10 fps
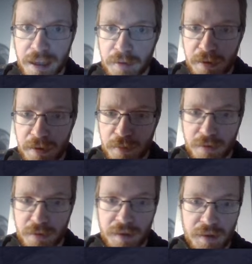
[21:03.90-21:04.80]
of the
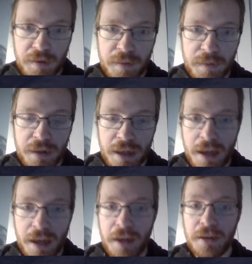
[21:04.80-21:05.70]
provinces, but yeah,
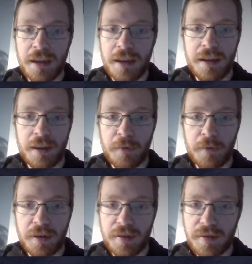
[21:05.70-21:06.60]
okay, that works.
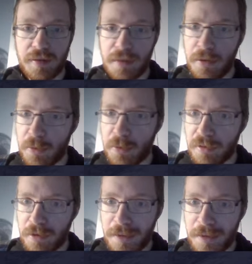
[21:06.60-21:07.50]
Because I knew it wasn't going to be
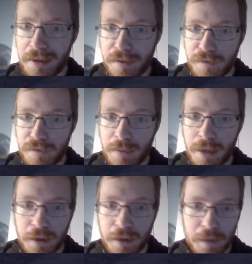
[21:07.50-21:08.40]
like Finnmark,
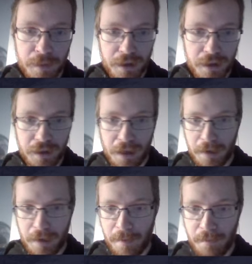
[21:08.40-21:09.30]
but um,